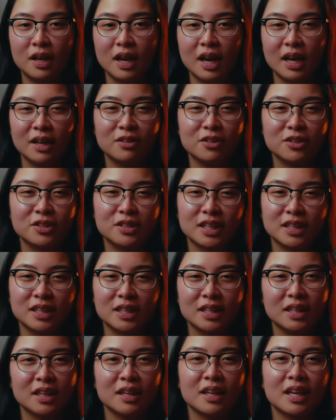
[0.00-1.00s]
I understand
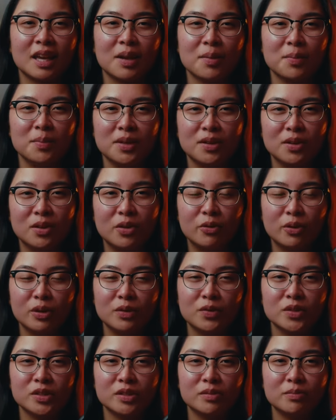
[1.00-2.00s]
that that can be annoying
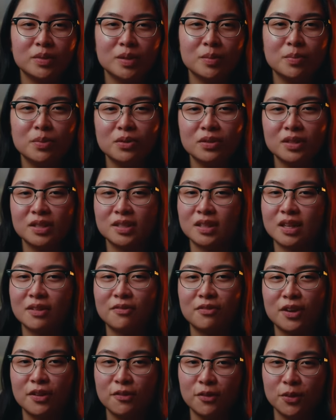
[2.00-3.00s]
for some people, and it's not
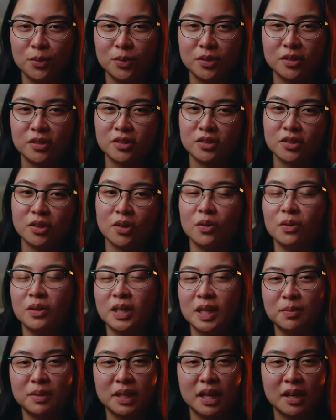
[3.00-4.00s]
for everyone, so
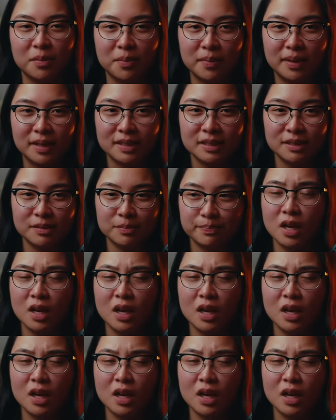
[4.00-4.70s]
keep that in mind.